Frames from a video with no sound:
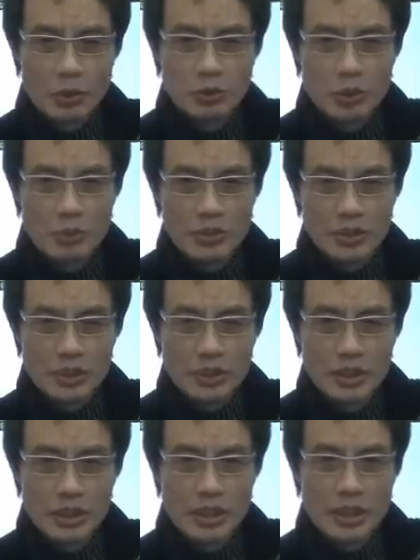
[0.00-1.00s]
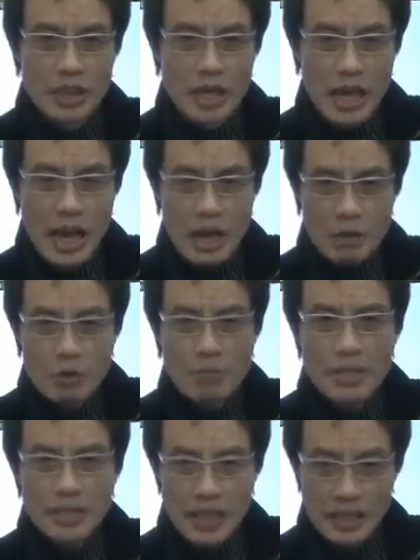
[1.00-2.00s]
and oppression that are
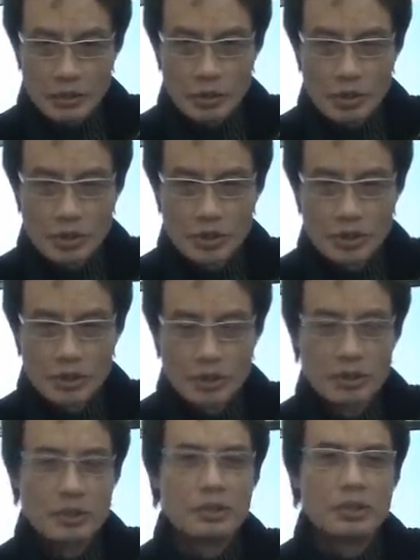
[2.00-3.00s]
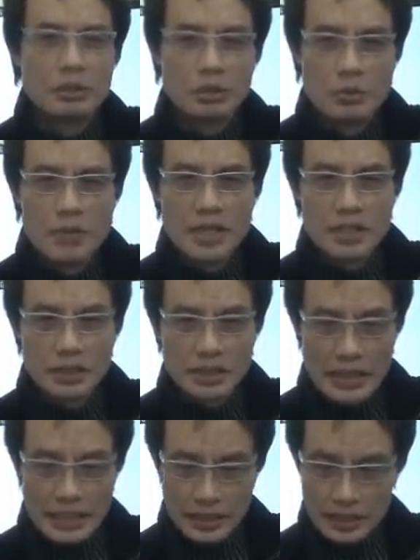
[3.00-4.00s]
probably not prized attributes
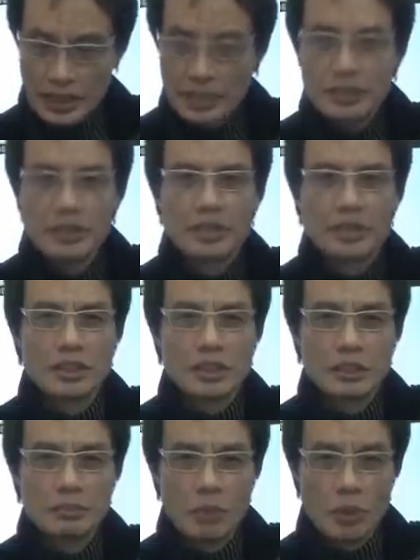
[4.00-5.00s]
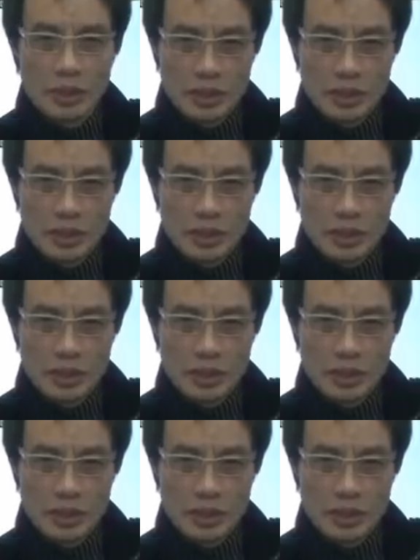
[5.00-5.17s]
in Western culture.